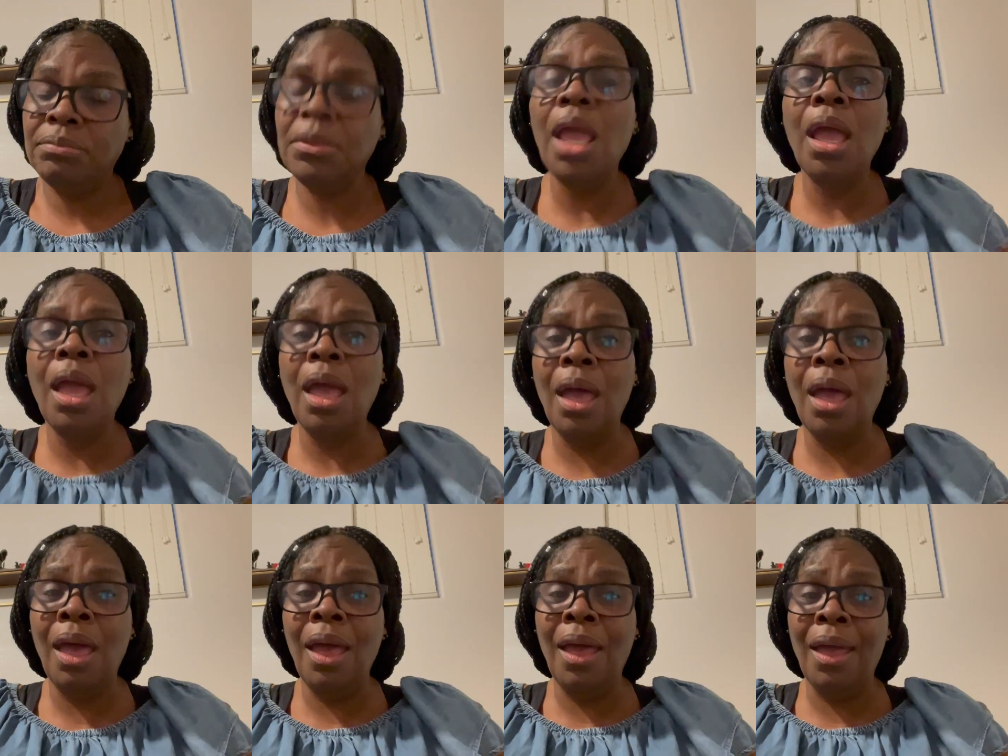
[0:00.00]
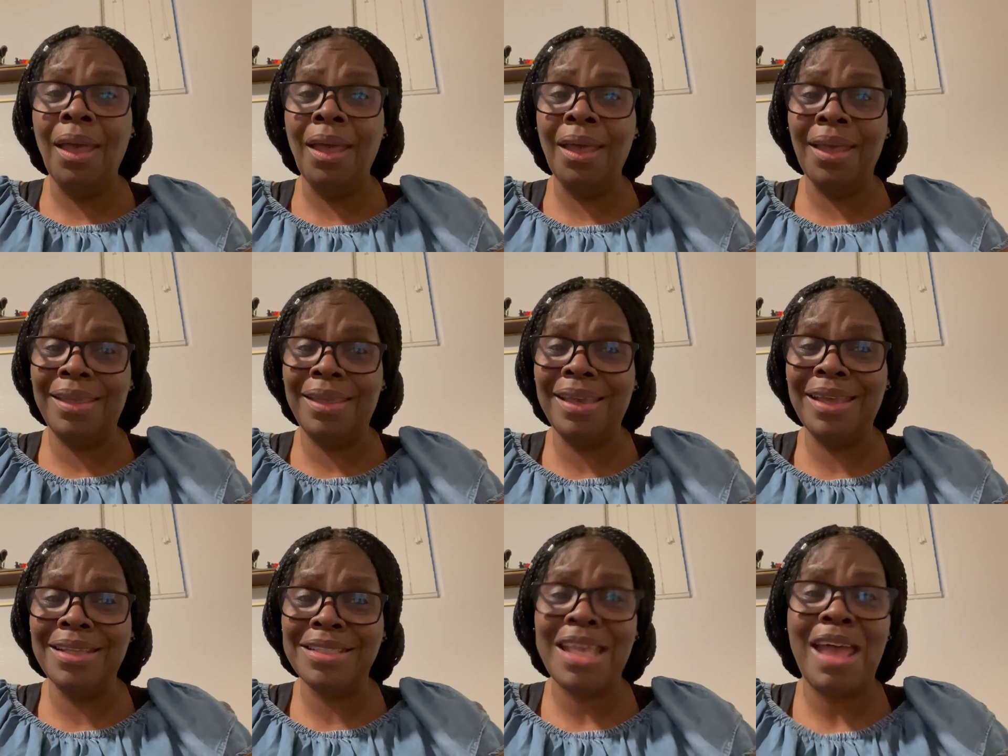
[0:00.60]

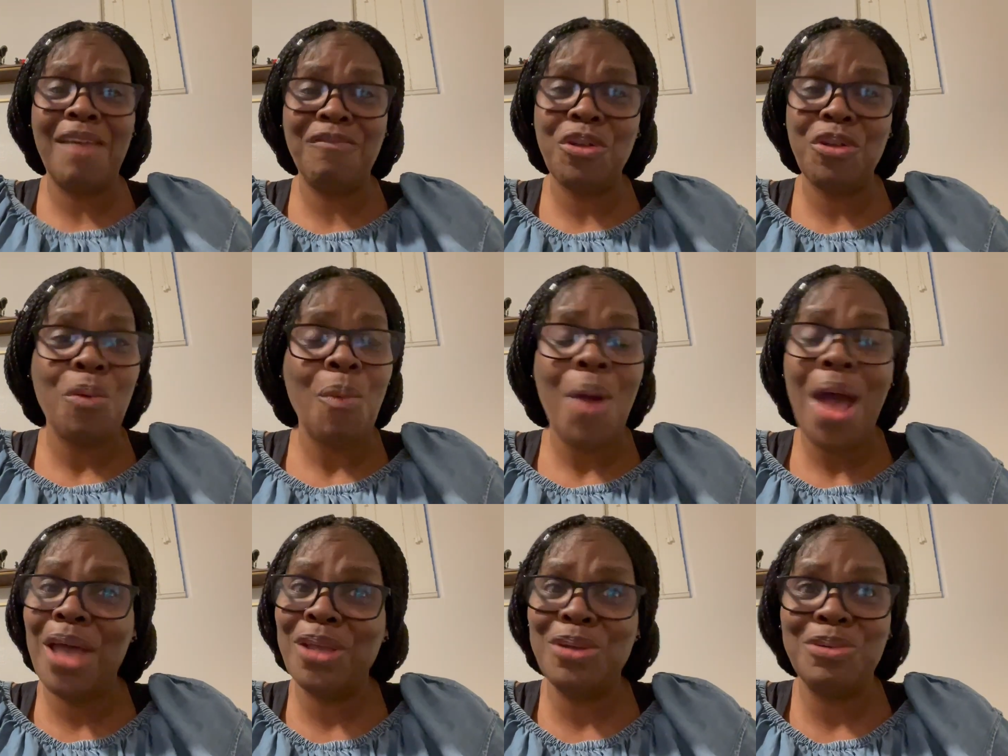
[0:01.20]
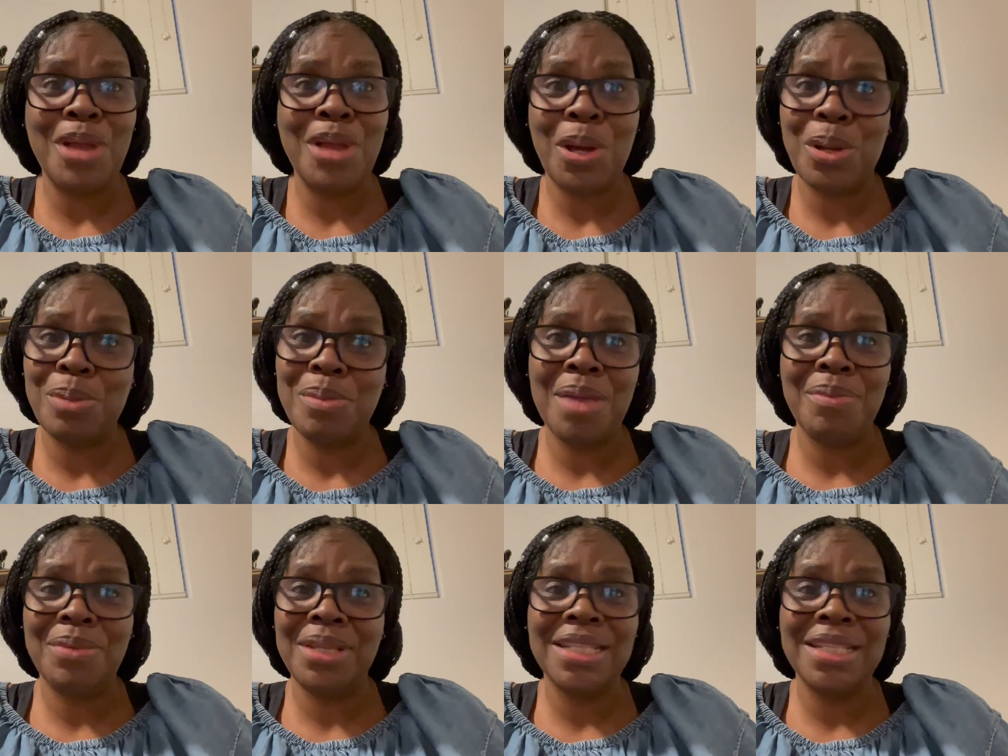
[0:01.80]
because after a while you're not gonna
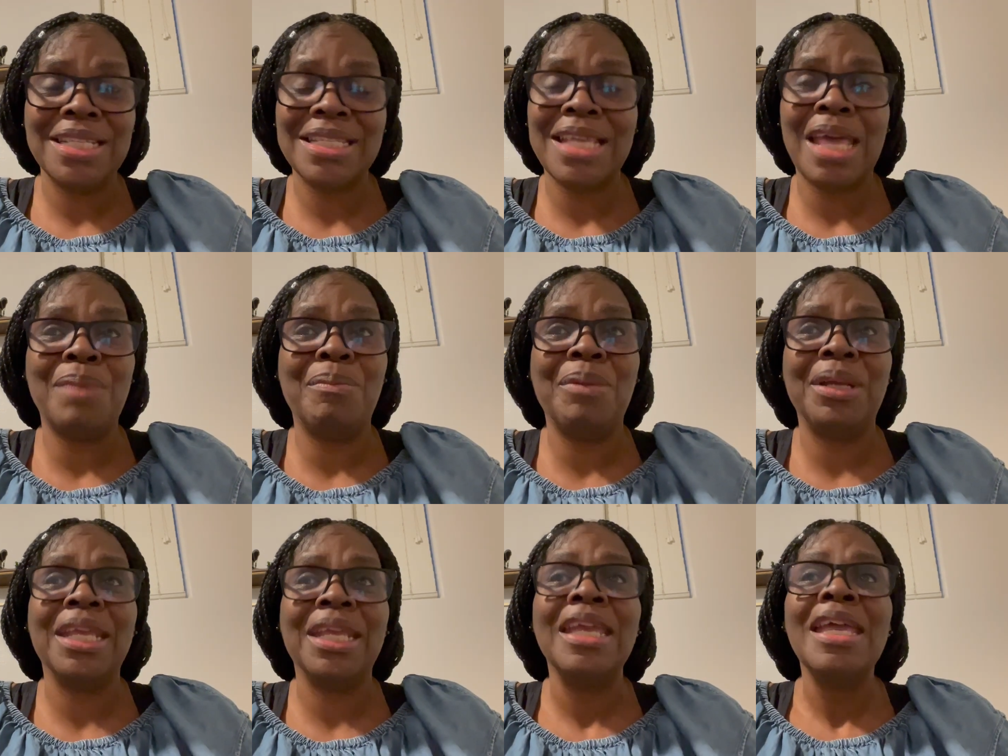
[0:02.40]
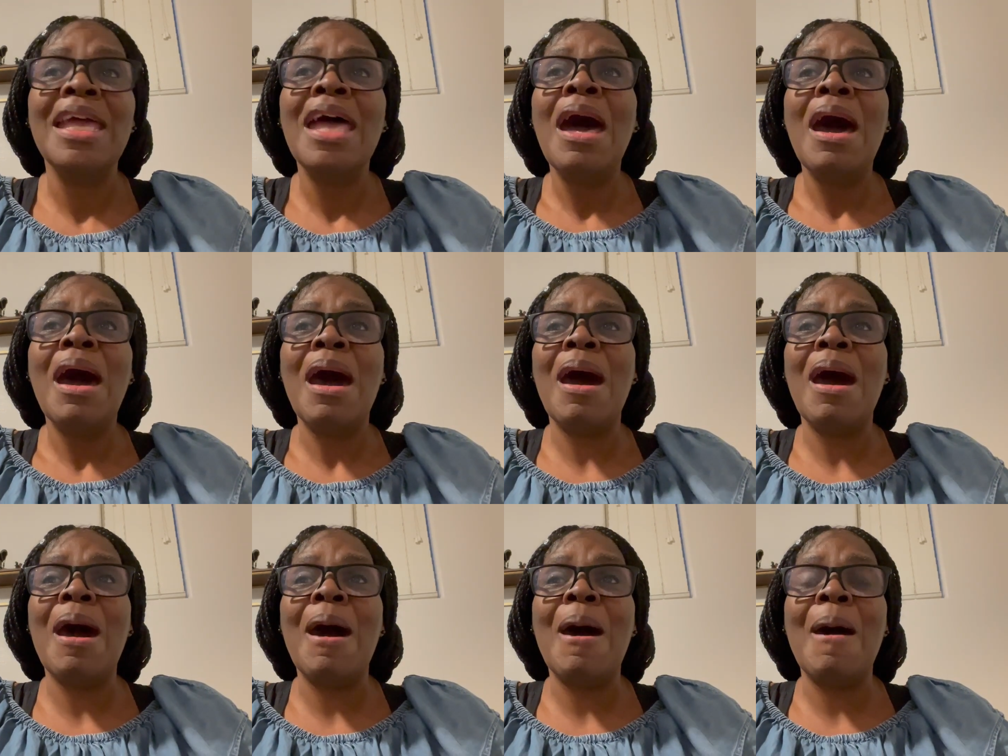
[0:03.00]
be able to get this kind of money
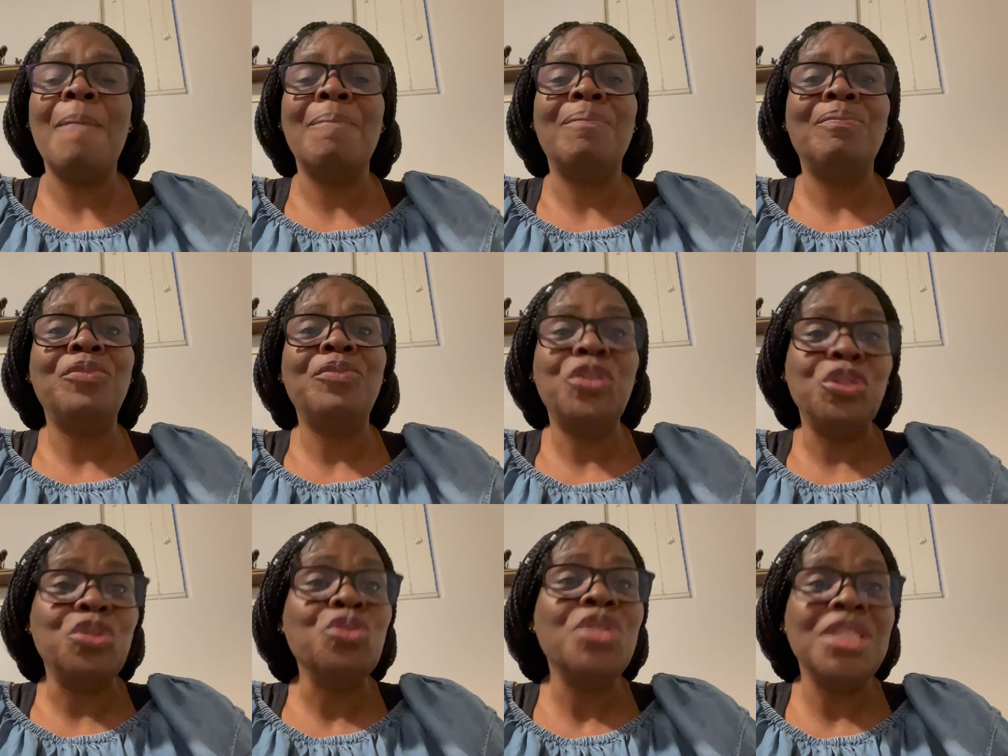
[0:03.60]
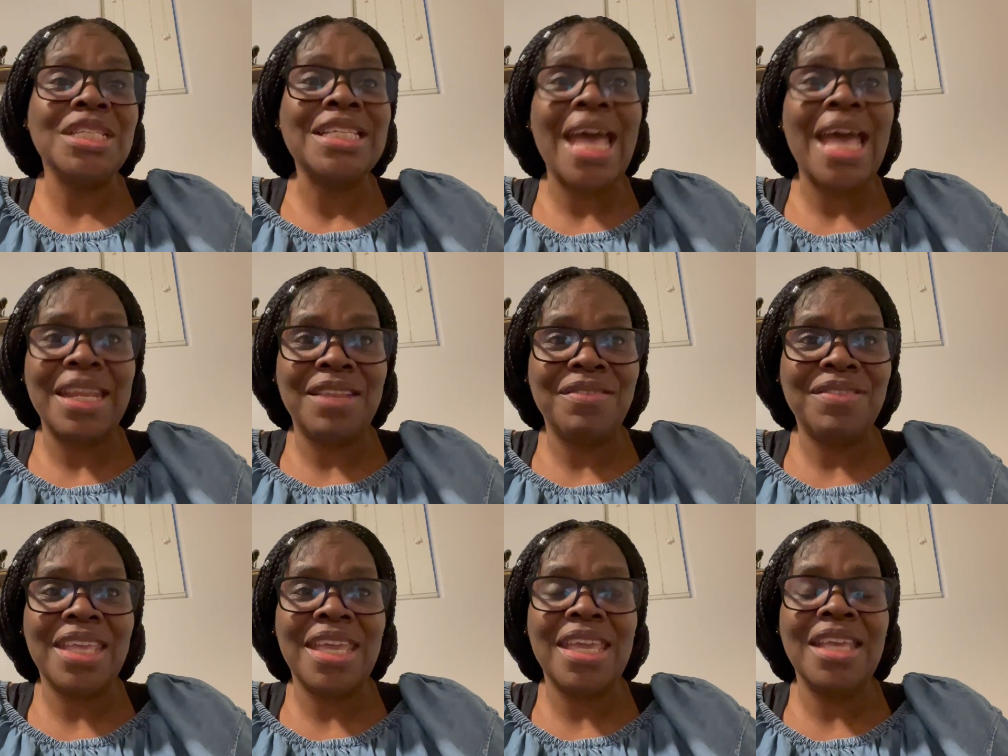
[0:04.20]
um, to do these kind
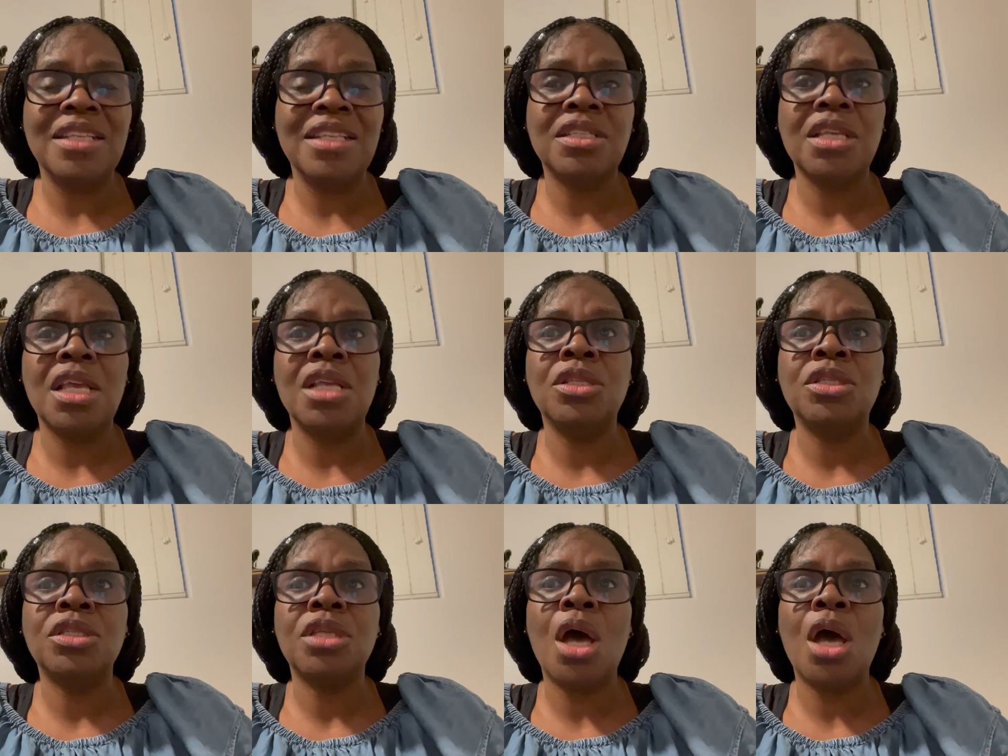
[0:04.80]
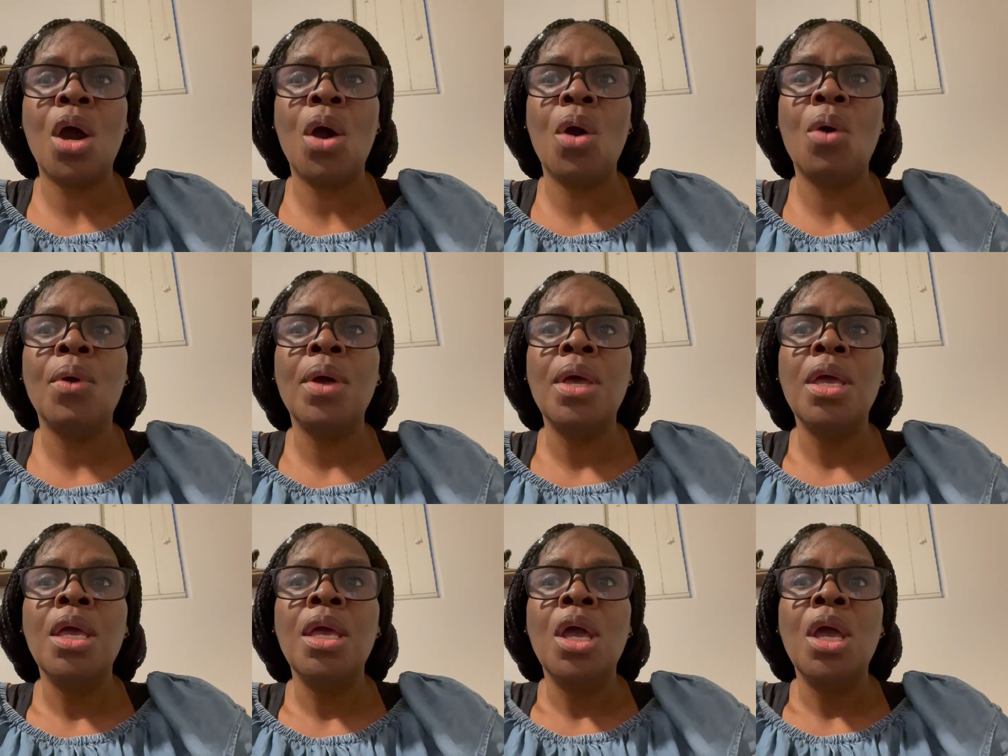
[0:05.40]
of things and so